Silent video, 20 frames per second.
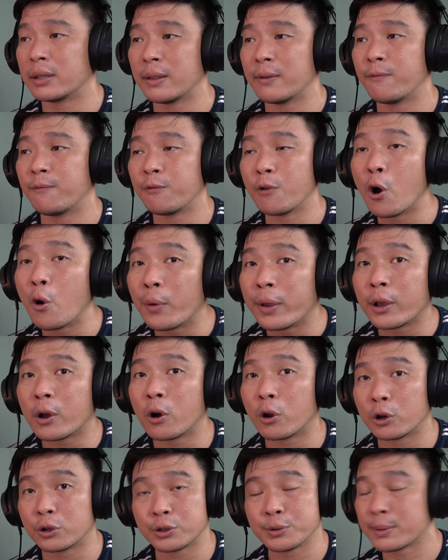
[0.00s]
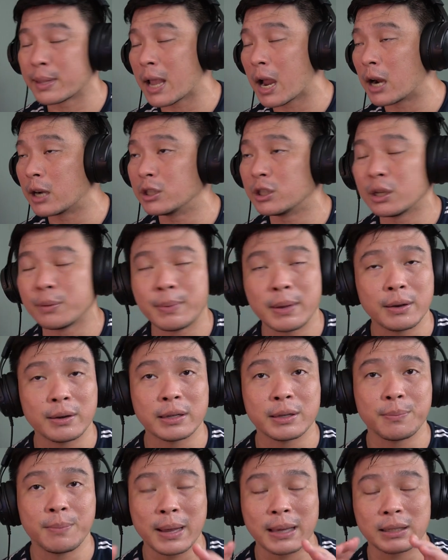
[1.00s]
the flowing colors with the RGB really
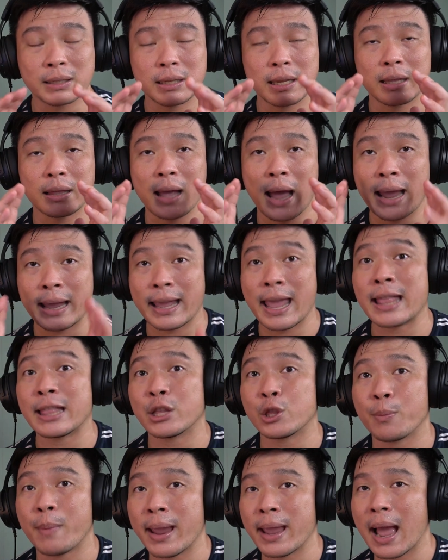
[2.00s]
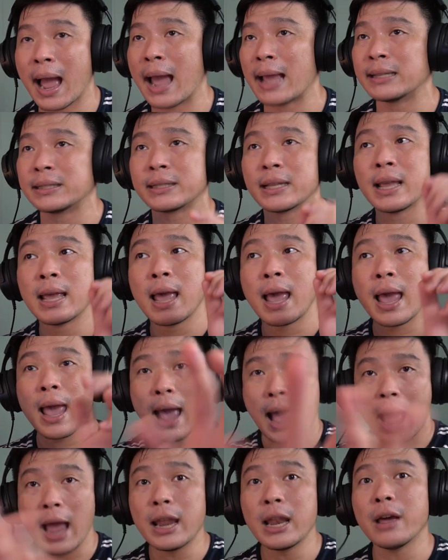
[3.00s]
makes it eye candy to my eyes.
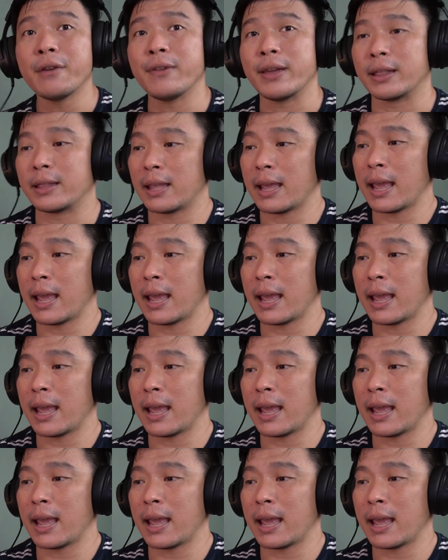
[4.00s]
I love it.